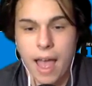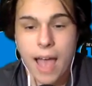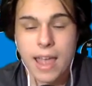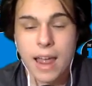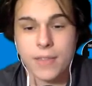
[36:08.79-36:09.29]

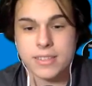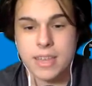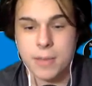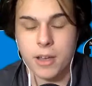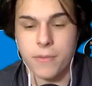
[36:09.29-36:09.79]
I have that
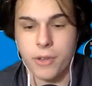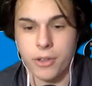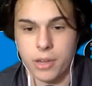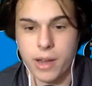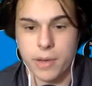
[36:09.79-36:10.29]
same gut
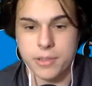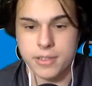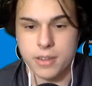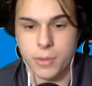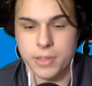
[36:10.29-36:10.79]
feeling that Ohio
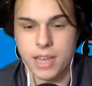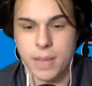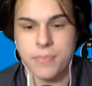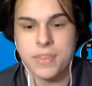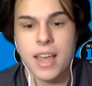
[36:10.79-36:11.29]
State's going to win this game.